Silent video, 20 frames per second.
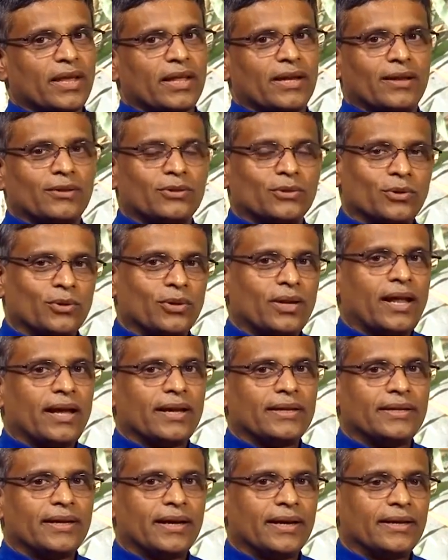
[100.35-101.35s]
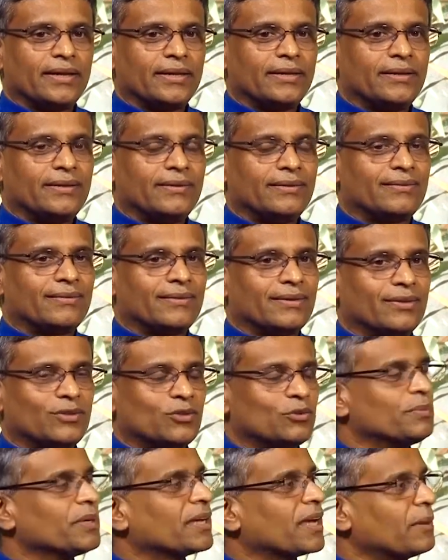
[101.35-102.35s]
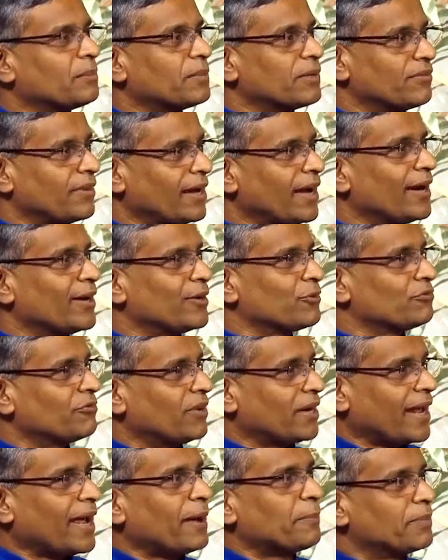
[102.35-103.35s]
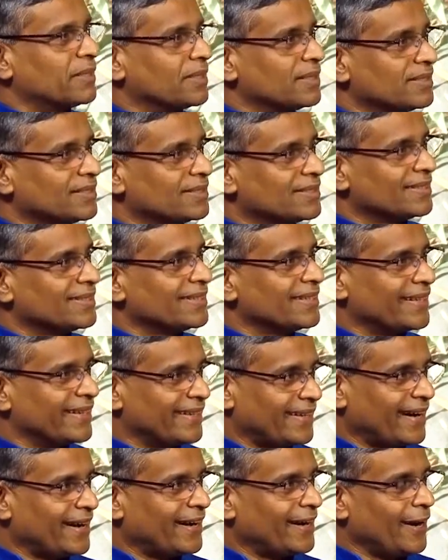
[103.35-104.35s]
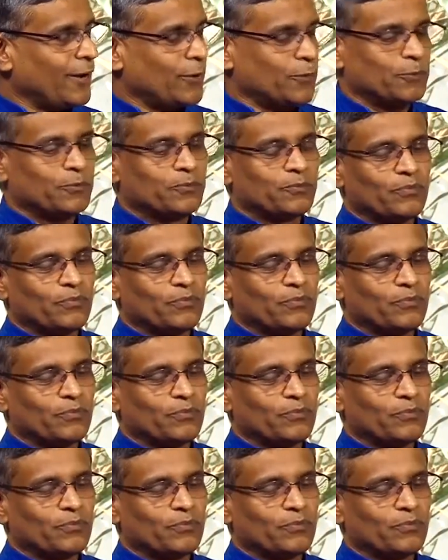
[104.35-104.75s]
Now, the whole idea is to become aware of what happens here and now.